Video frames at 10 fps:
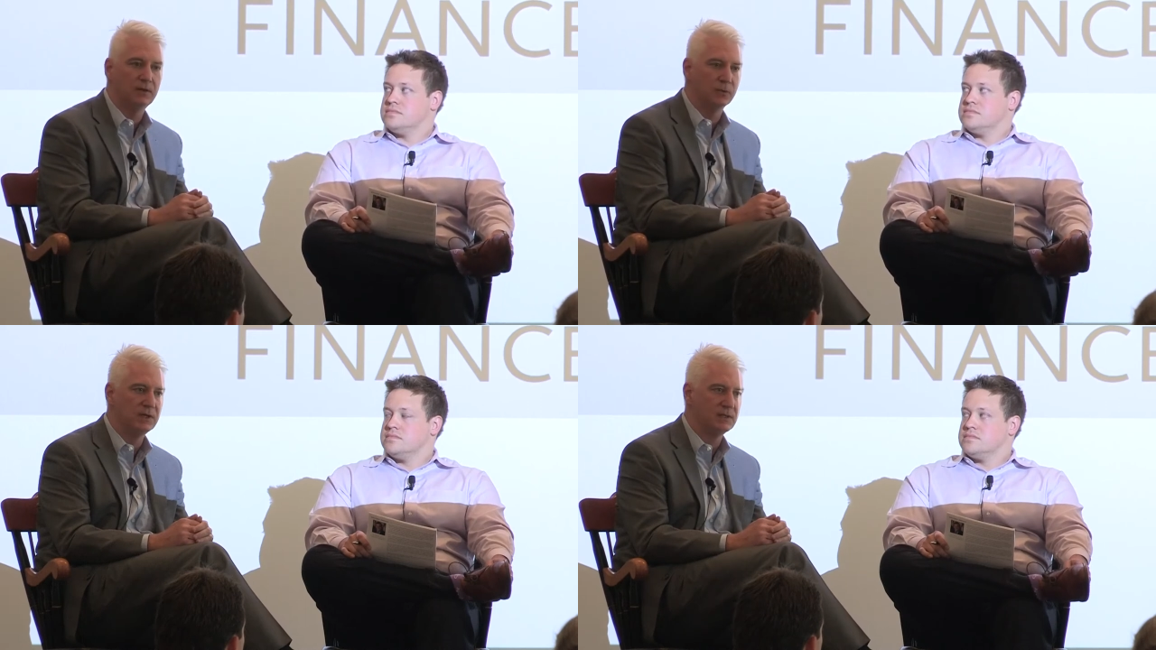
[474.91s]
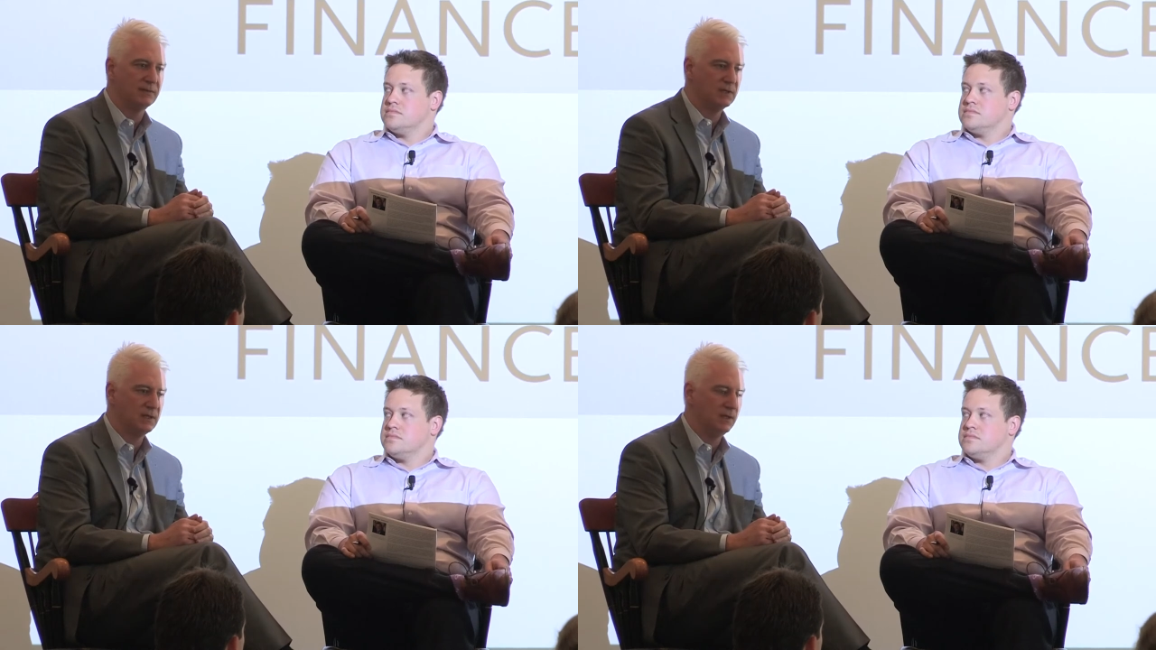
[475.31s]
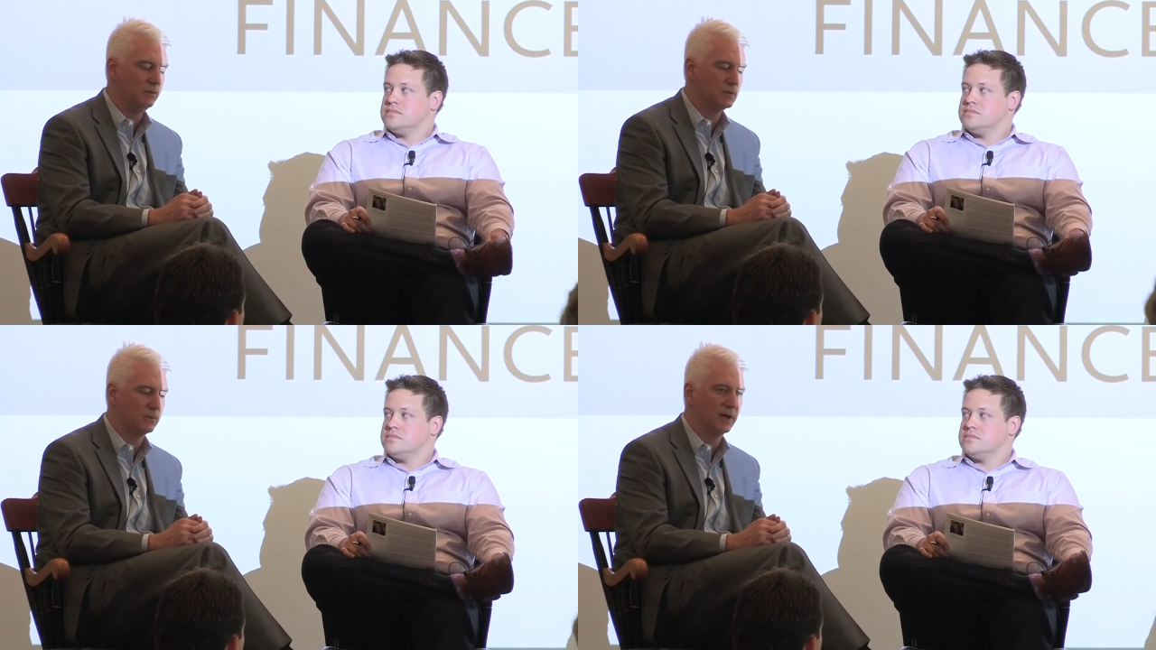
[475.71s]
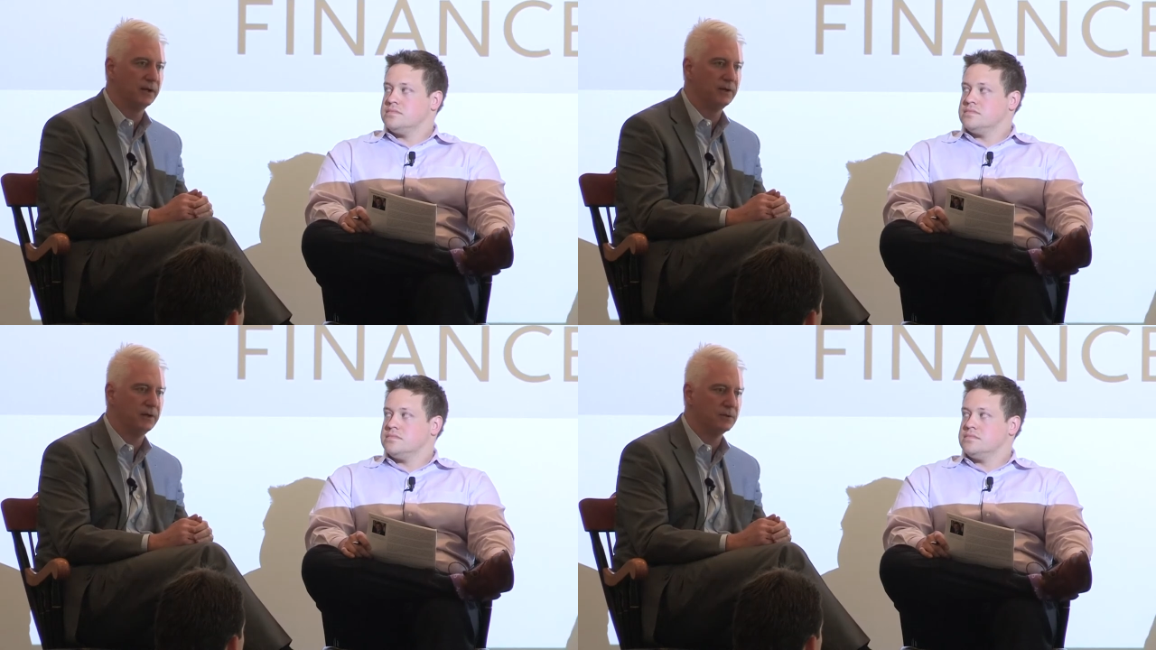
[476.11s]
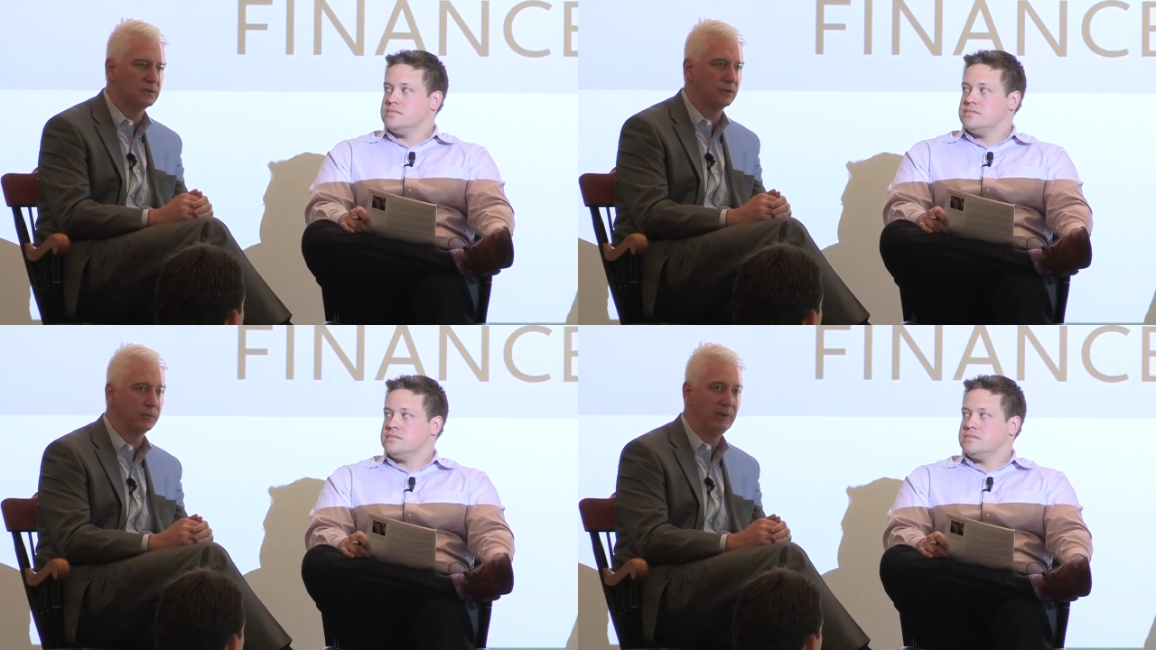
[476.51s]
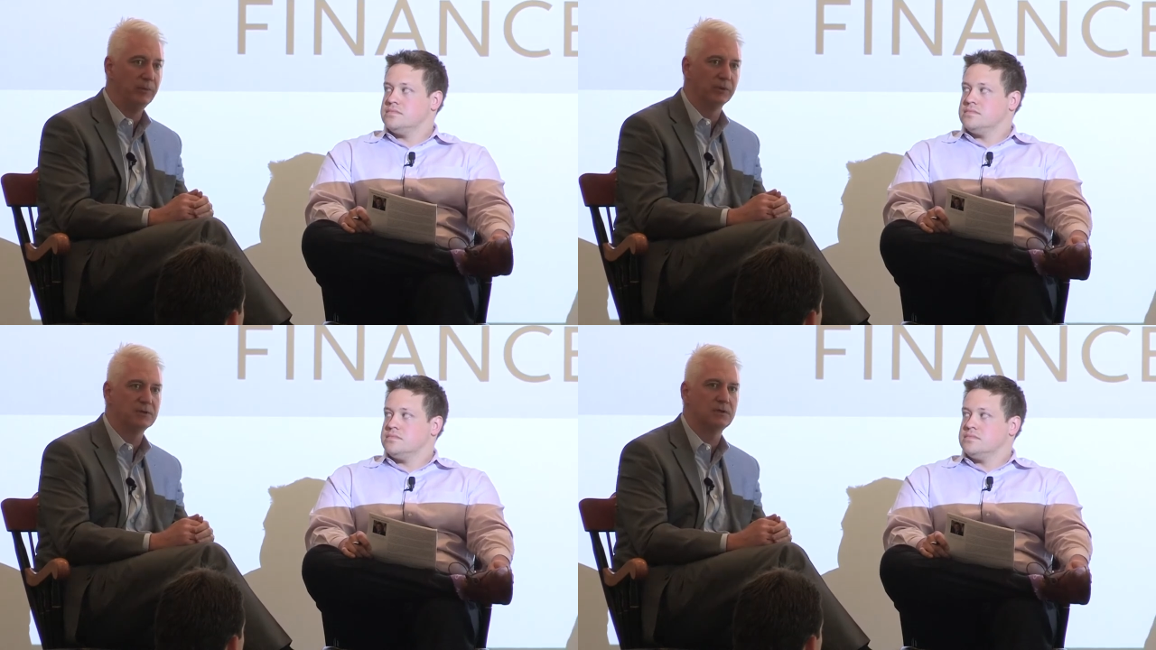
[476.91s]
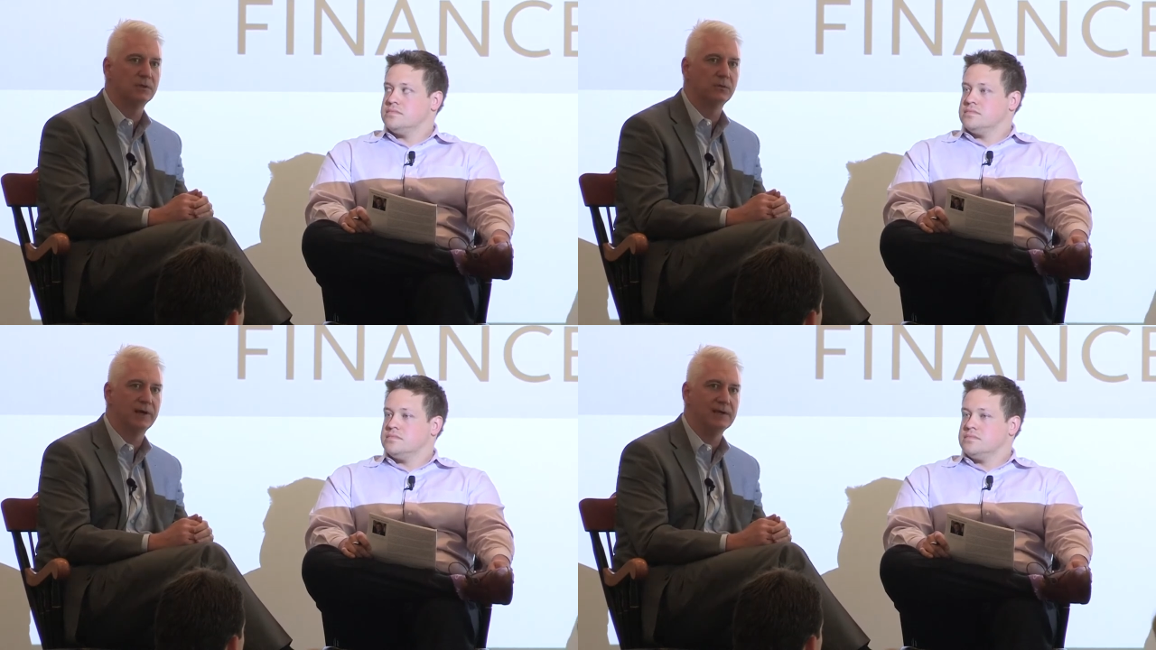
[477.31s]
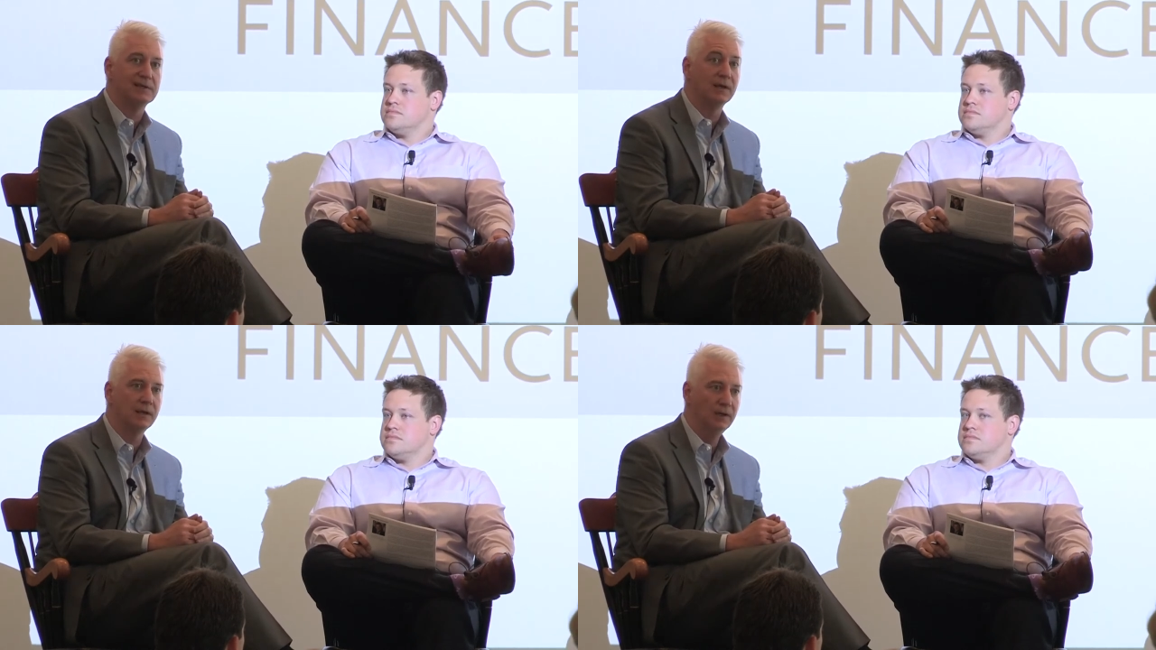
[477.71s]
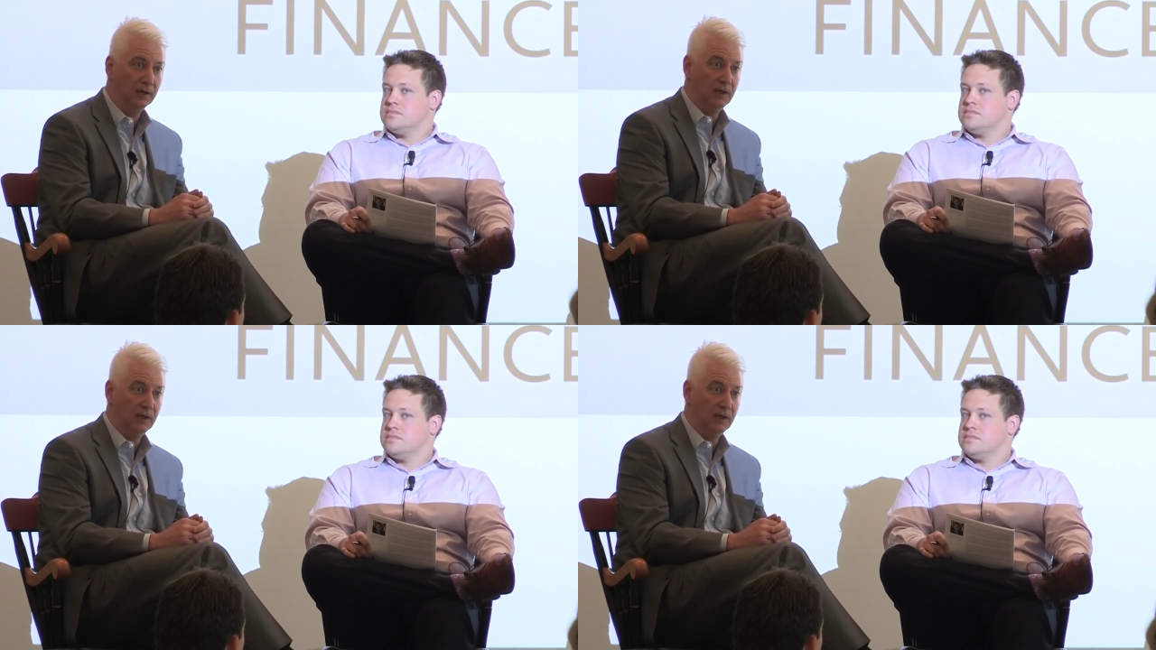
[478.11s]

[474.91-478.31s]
Speaker 1: and 2017 was a record year, so people are still raising